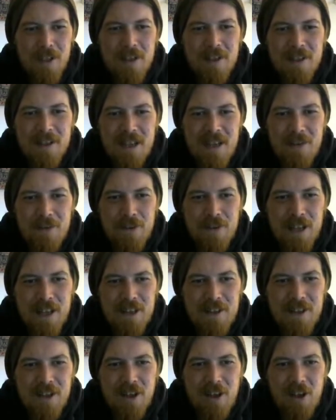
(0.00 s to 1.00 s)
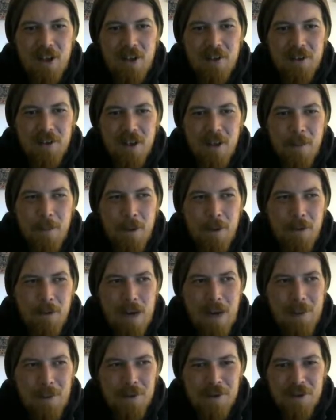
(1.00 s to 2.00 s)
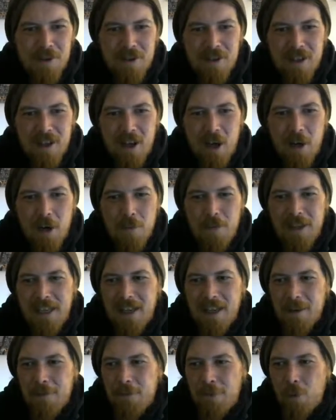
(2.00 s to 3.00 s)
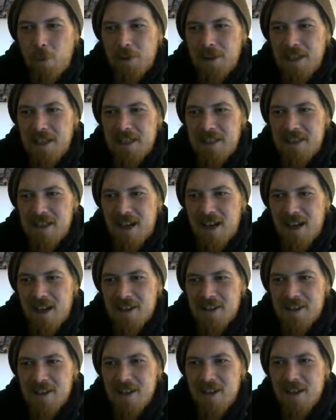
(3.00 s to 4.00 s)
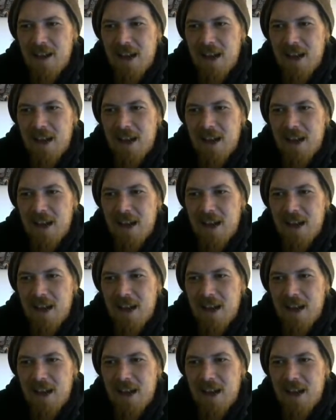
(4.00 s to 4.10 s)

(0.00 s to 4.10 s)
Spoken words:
Stevens heads it on, but Hamilton's going to hopefully get it forward, and he does.